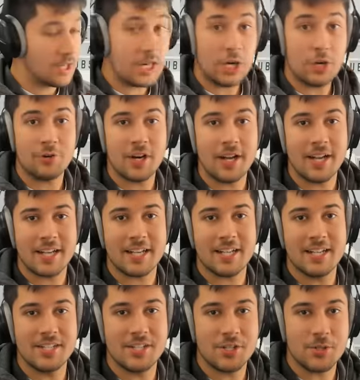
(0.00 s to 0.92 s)
Alright
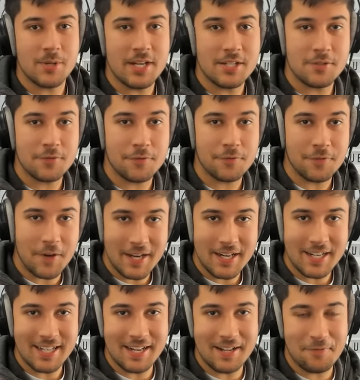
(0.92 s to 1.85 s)
guys, so it is
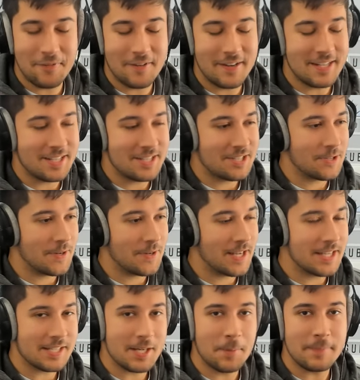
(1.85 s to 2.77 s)
finally finished doing
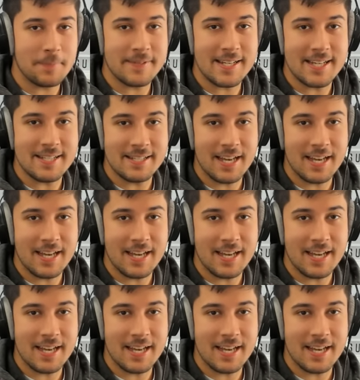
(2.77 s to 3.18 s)
its updates.